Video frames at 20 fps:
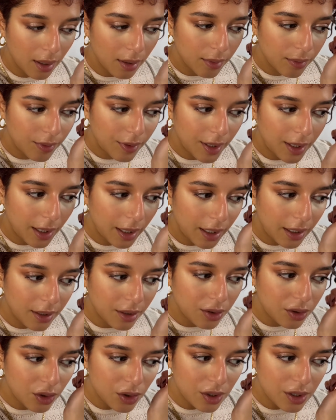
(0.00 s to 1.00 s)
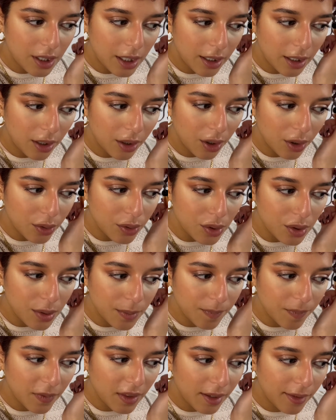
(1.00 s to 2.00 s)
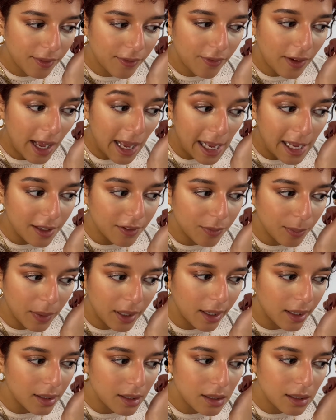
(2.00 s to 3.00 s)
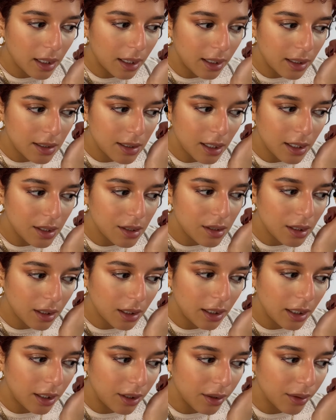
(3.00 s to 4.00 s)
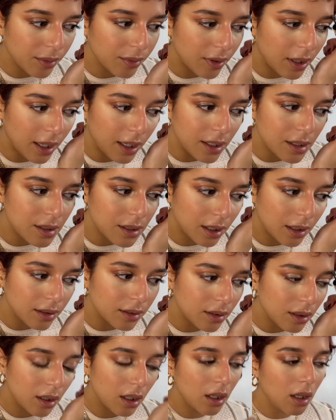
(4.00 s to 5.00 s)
I feel like just taking those 5 minutes that it takes to clean your face and